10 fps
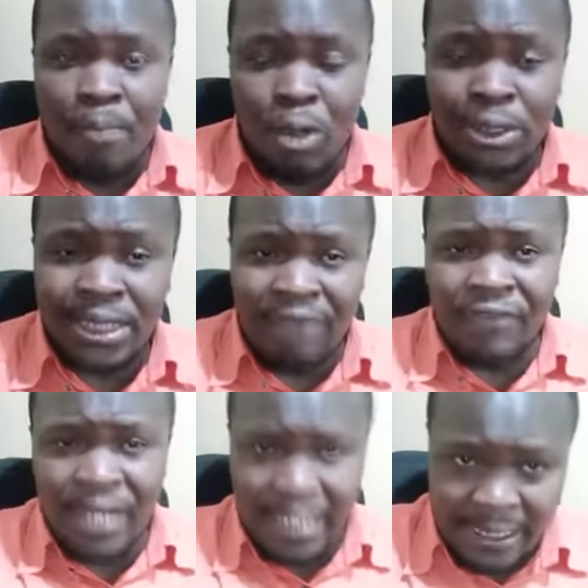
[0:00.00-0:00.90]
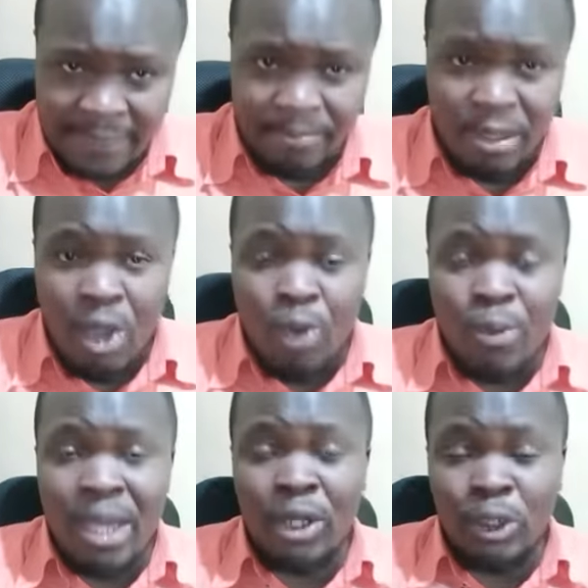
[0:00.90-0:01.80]
Most definitely,
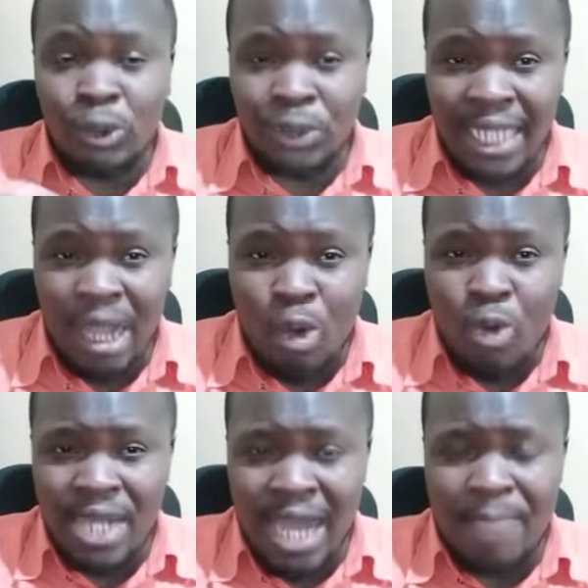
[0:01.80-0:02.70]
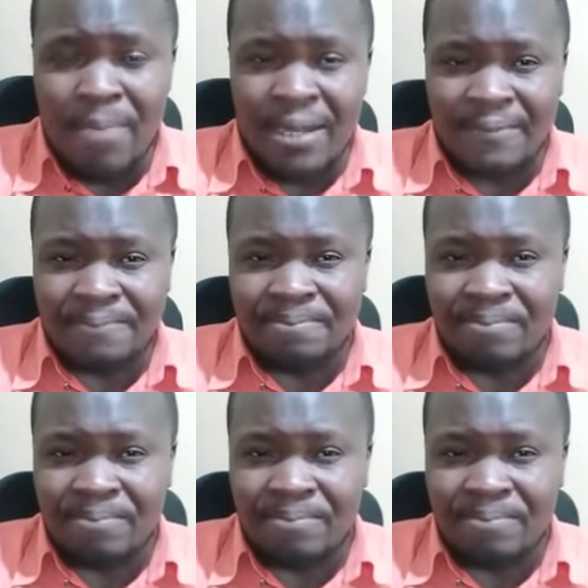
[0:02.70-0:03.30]
we are going to see a good number